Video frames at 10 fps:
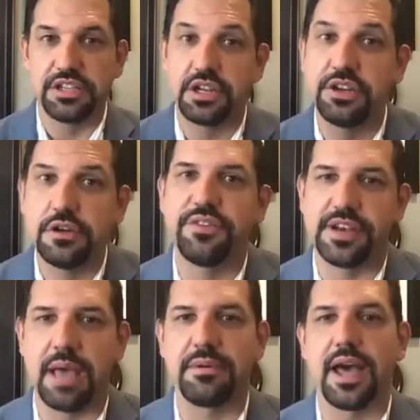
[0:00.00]
a new
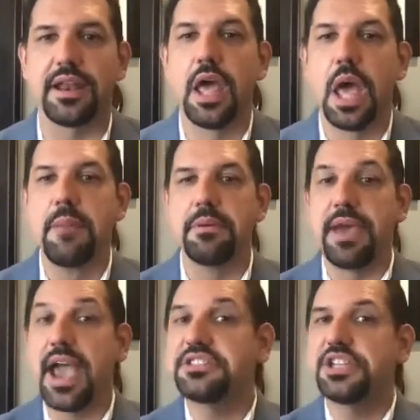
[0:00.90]
phenomenon. May I
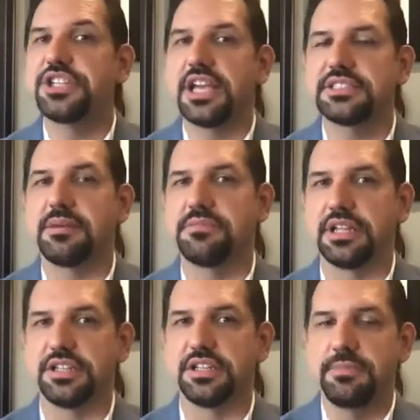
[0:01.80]
suggest something
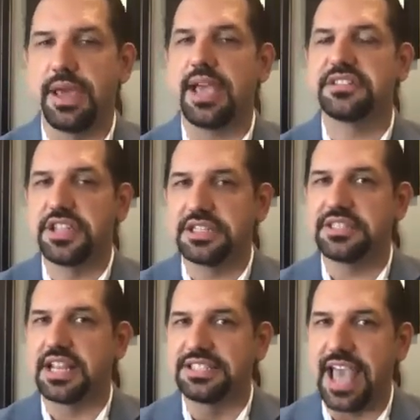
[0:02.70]
to you? May I suggest that
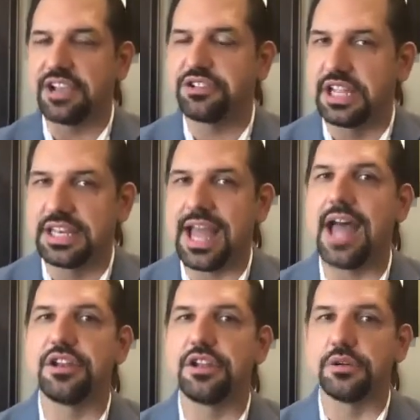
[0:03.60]
it's actually not
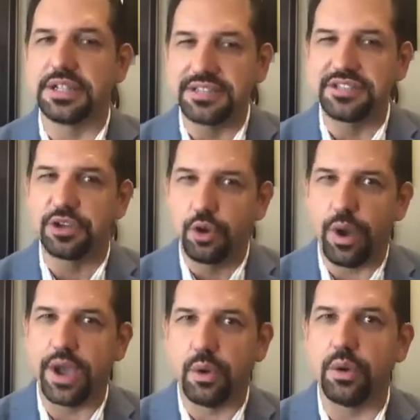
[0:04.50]
new. It's actually quite
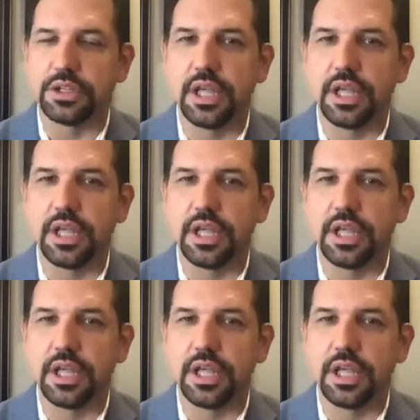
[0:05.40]
old.